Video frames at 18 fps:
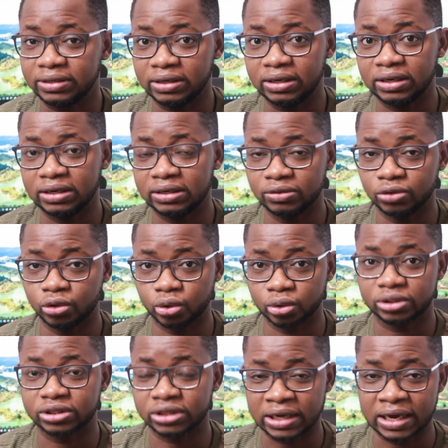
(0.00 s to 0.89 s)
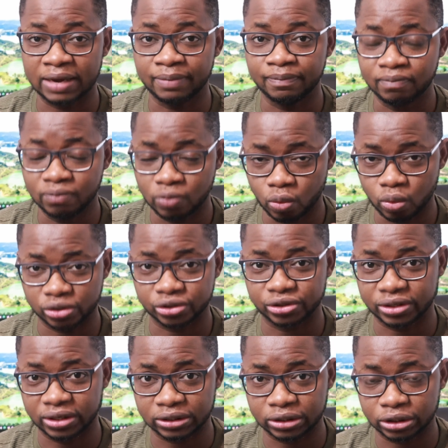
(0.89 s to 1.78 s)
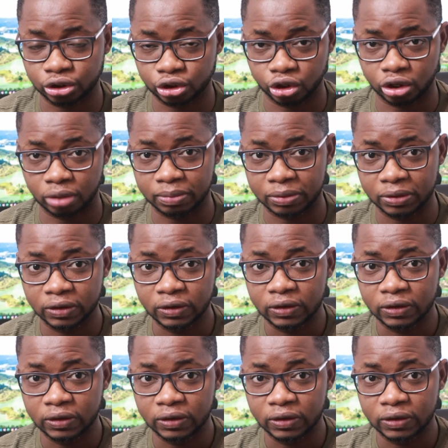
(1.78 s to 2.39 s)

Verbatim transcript: in good time once you get the job.